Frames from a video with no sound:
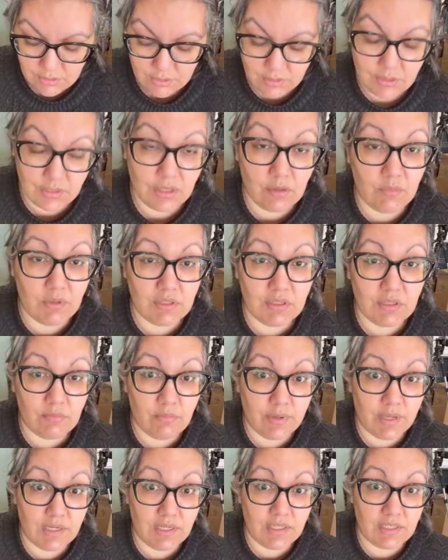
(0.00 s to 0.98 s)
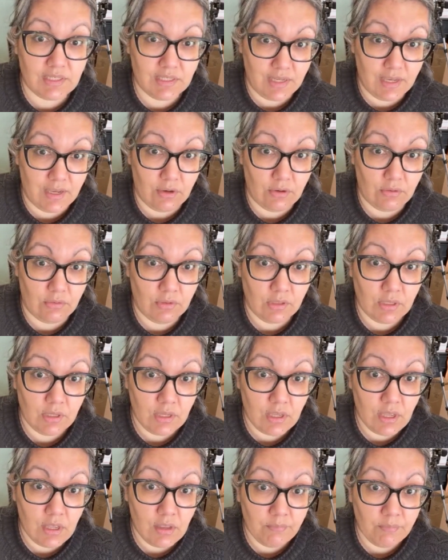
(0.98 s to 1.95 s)
because I'm into bunnies now.
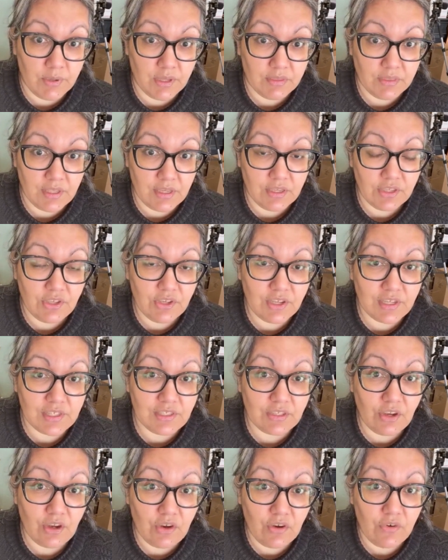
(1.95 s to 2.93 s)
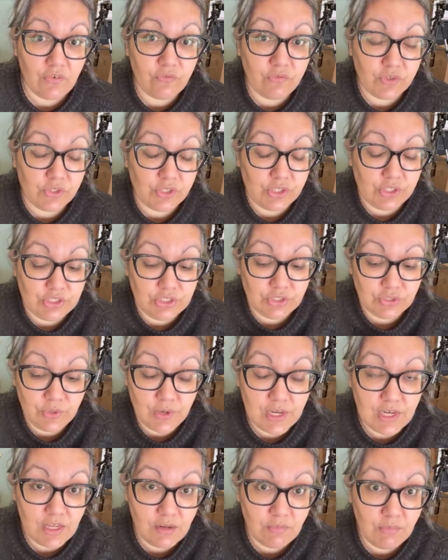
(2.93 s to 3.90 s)
But thank you guys all for
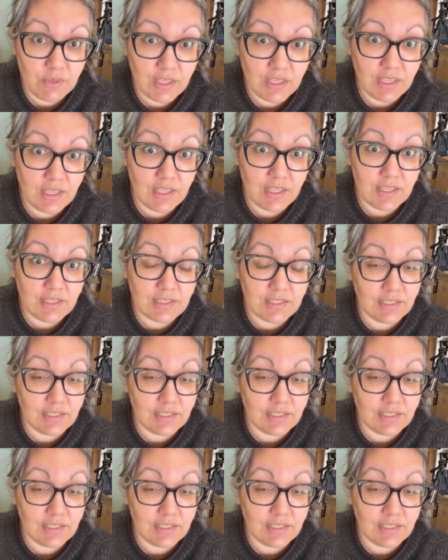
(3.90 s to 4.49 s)
joining me.